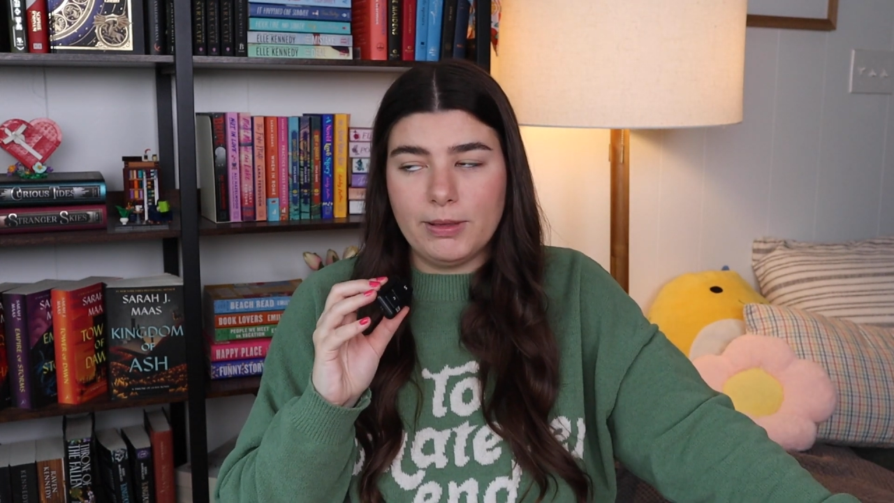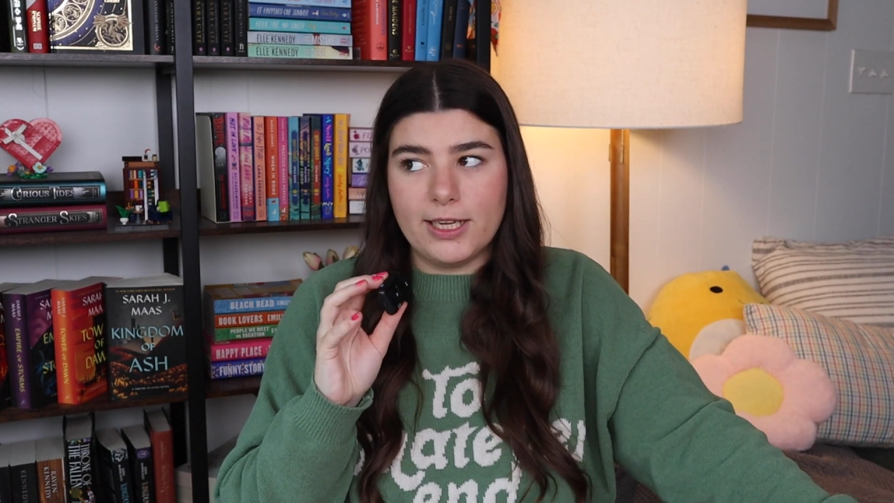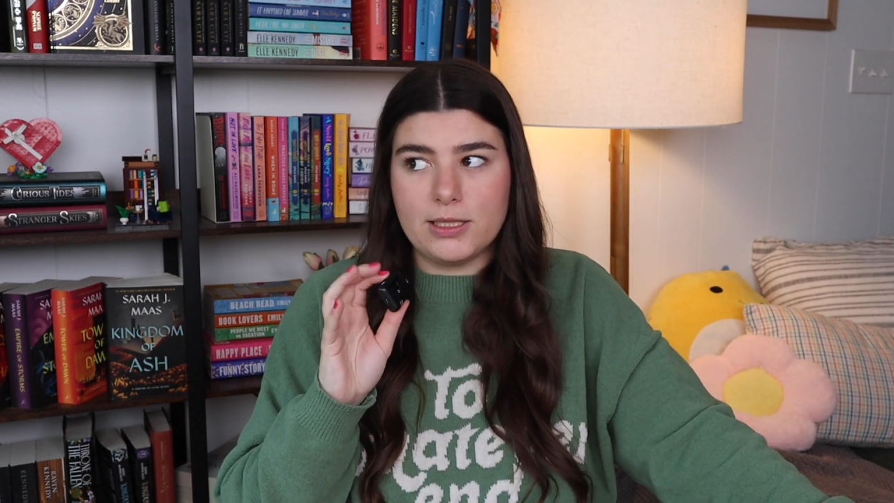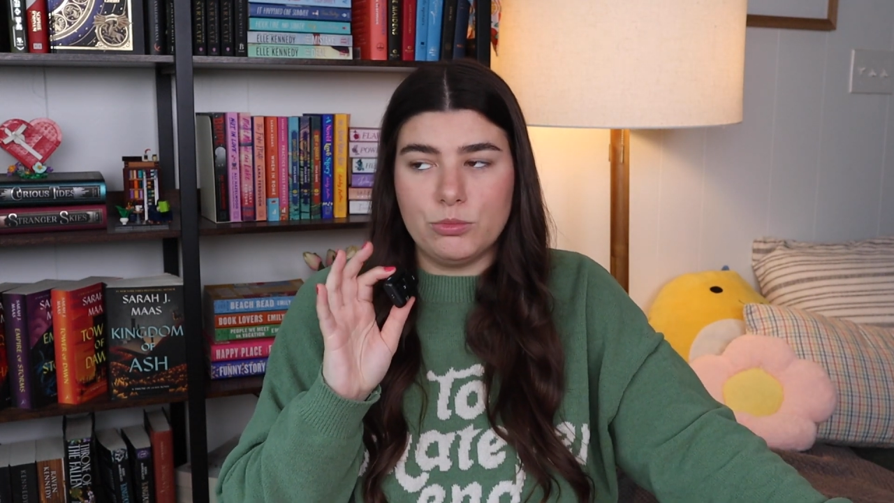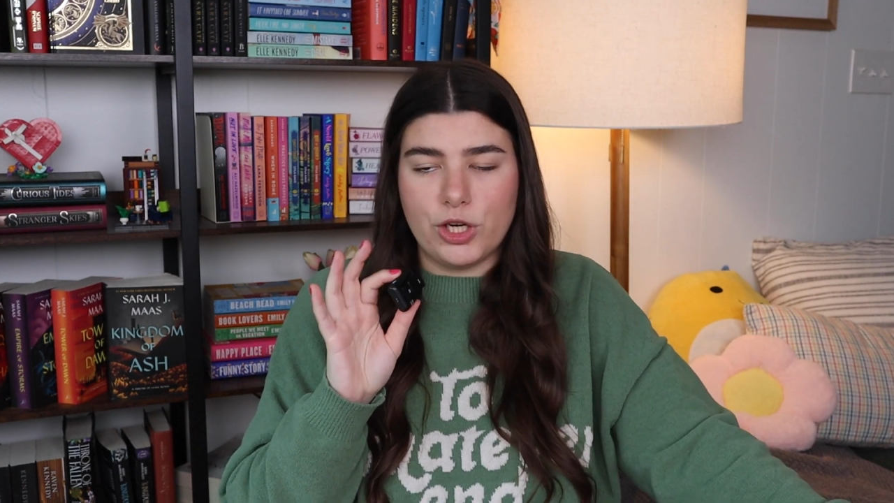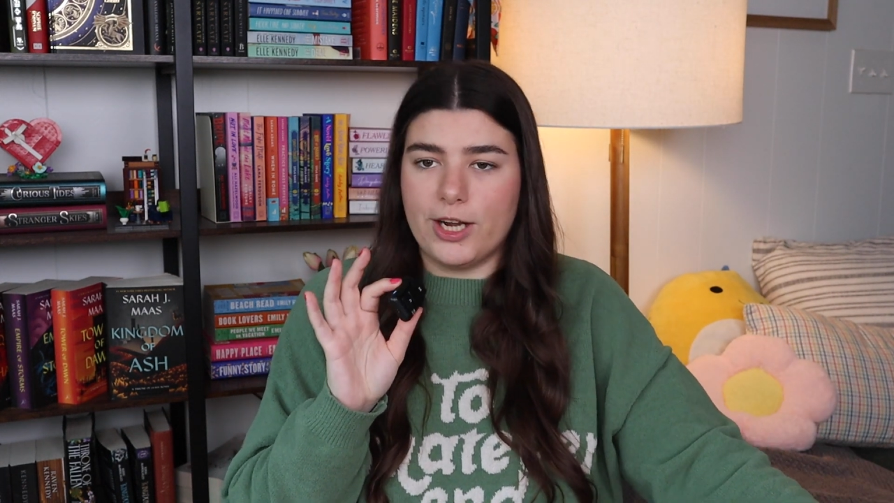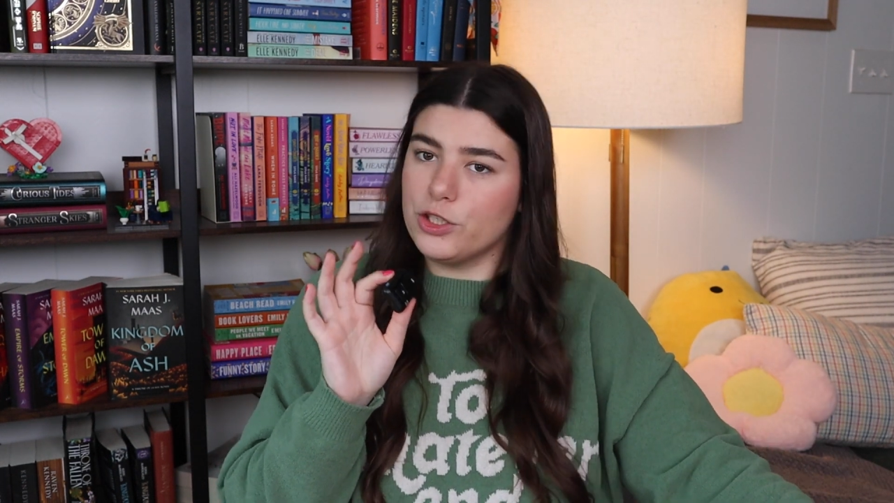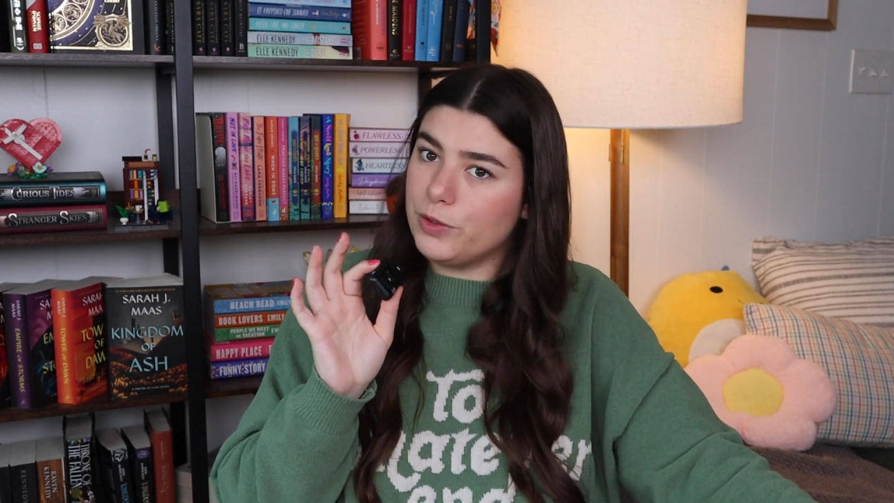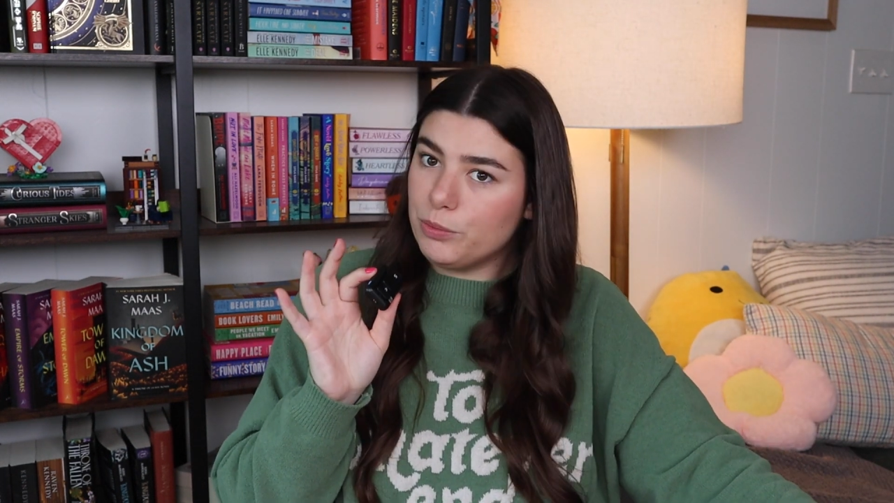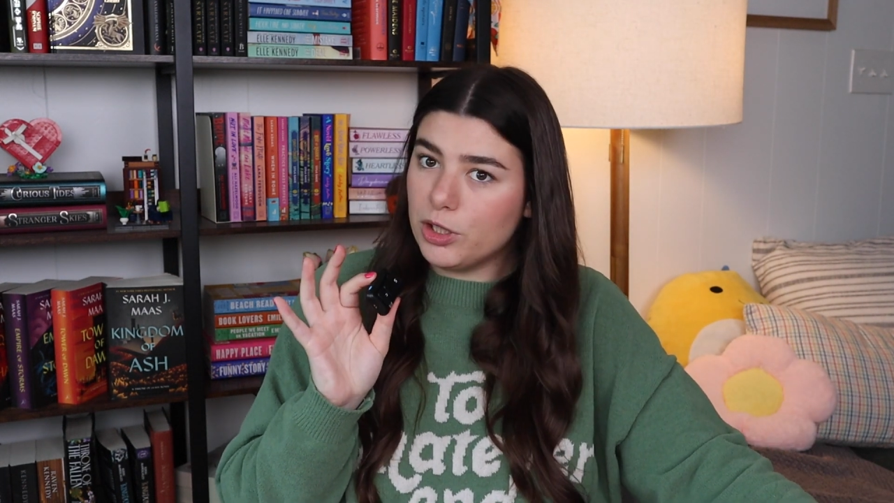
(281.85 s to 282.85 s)
because I'm
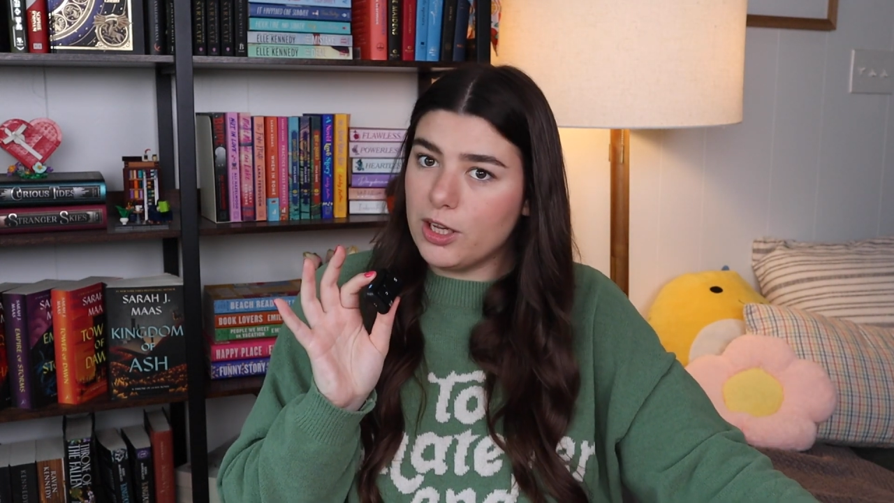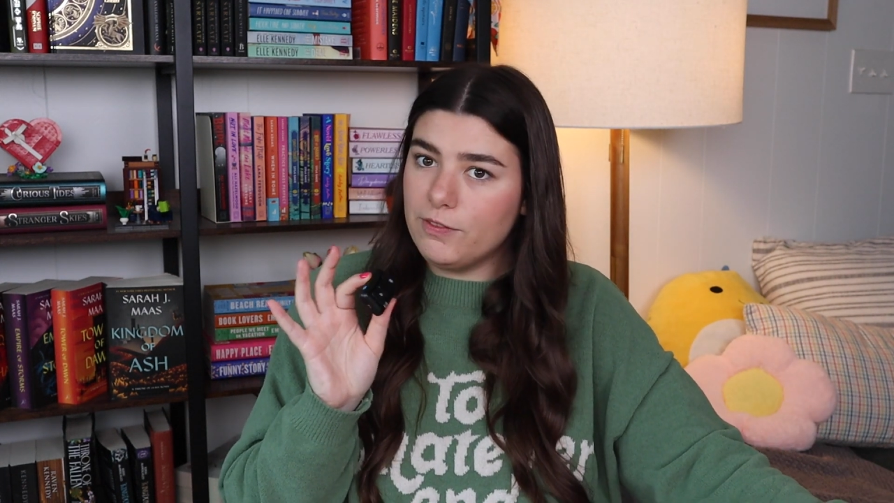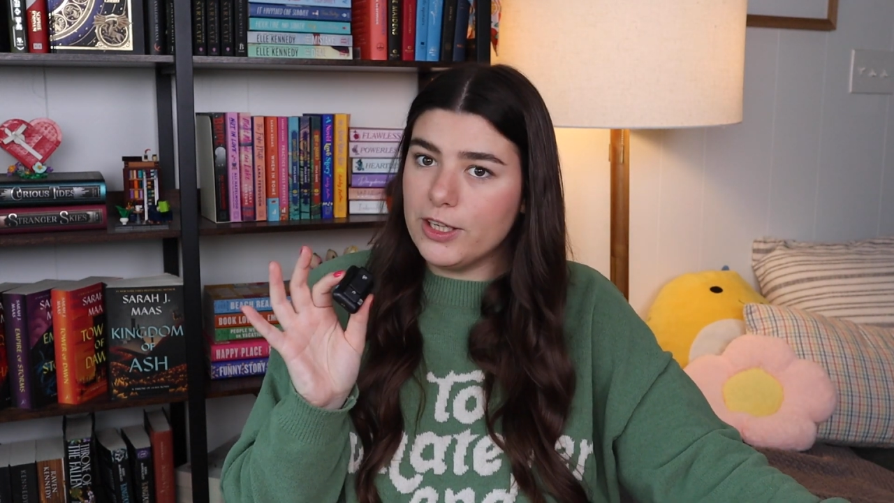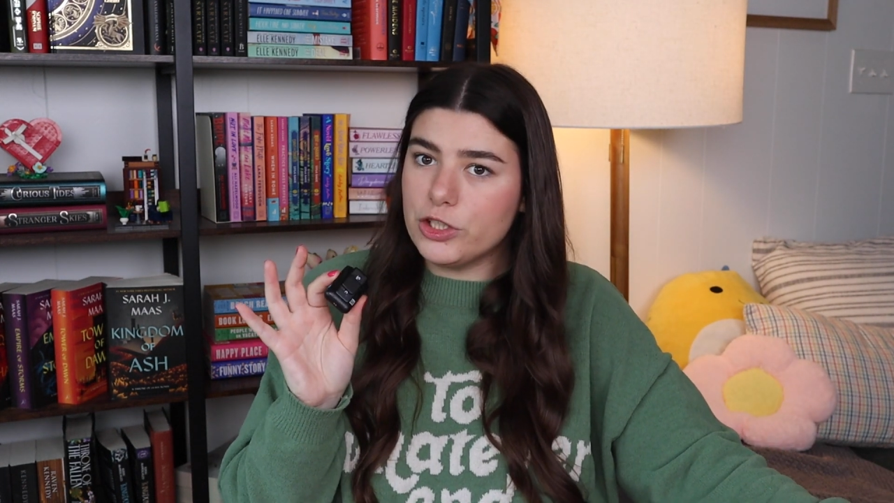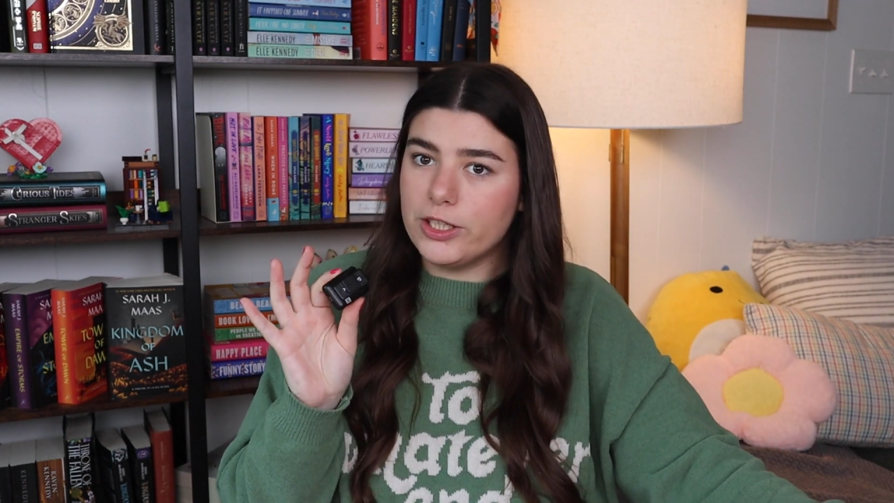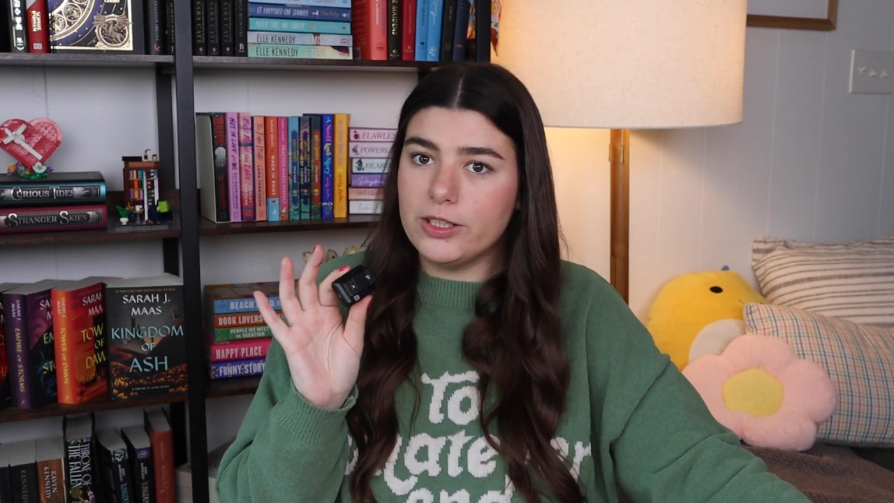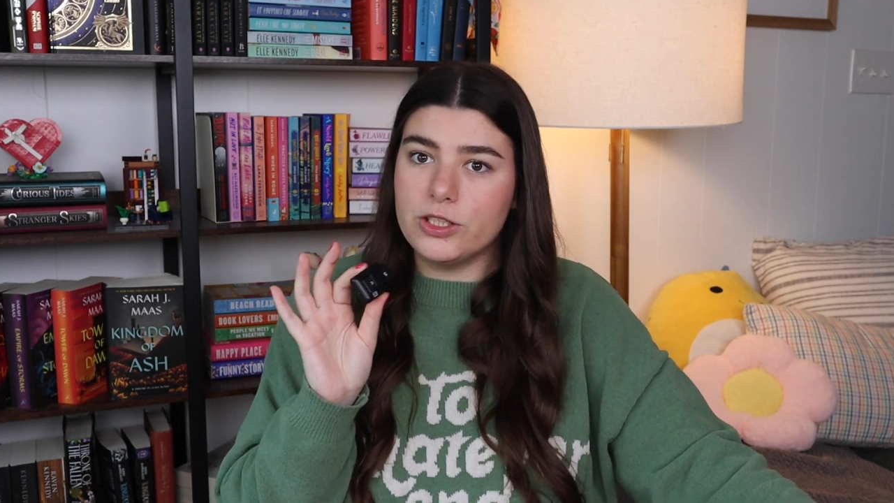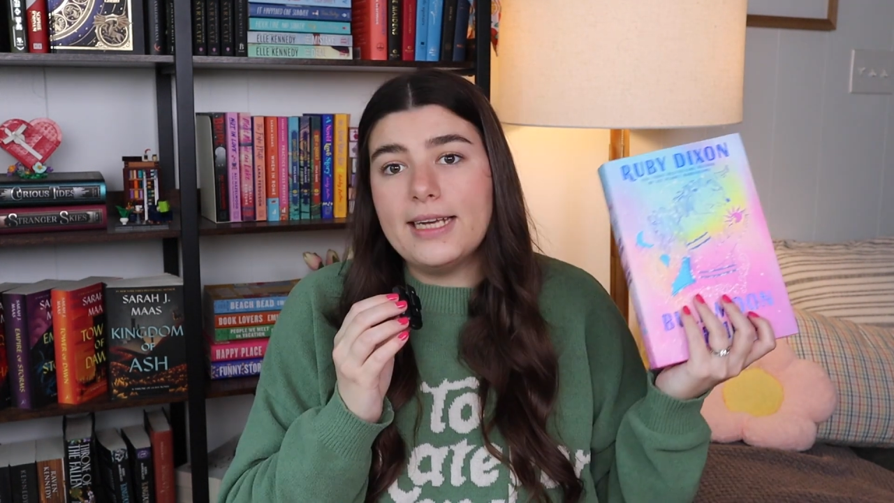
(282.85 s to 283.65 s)
trying to read more nonfiction.